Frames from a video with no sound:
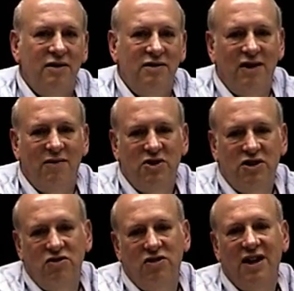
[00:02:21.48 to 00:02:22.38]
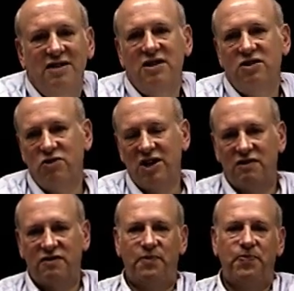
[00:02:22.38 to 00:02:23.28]
Jump to
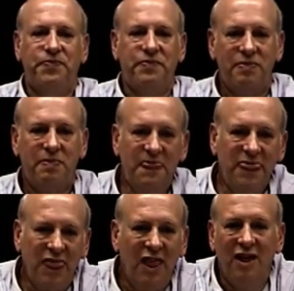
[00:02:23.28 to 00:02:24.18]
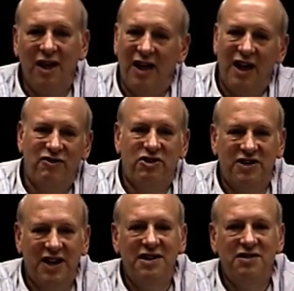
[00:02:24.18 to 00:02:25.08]
2012. After
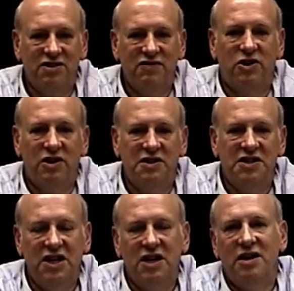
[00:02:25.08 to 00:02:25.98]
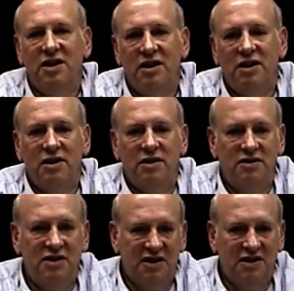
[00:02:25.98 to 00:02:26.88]
10 years of R&D,
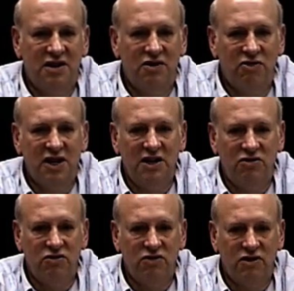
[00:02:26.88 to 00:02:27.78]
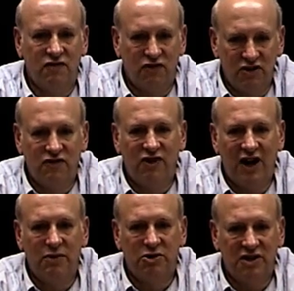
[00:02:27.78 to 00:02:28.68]
GXT Green introduced the first
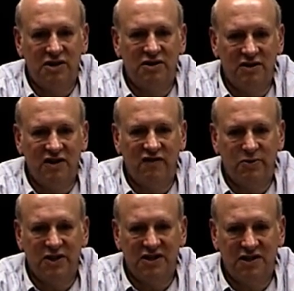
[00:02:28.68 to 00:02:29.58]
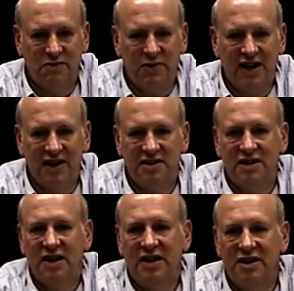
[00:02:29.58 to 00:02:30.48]
viable alternative to plastic bags
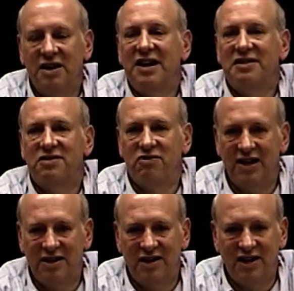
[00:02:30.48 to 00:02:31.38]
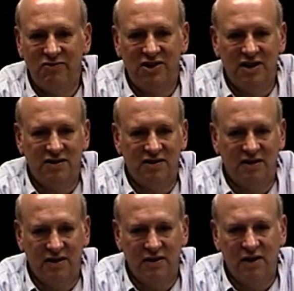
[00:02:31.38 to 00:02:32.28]
and the next great game changer,
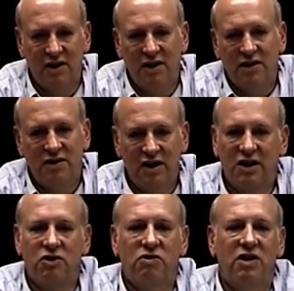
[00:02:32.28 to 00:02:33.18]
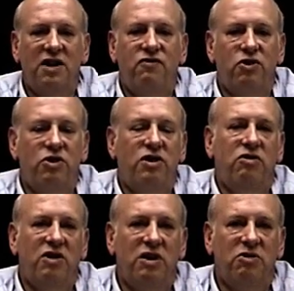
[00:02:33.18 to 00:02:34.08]
the ECOgrade
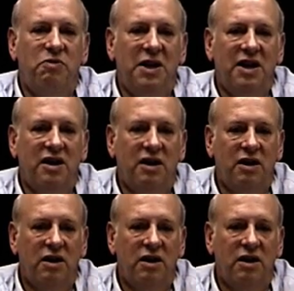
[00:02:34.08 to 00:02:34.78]
photo-degradable bag.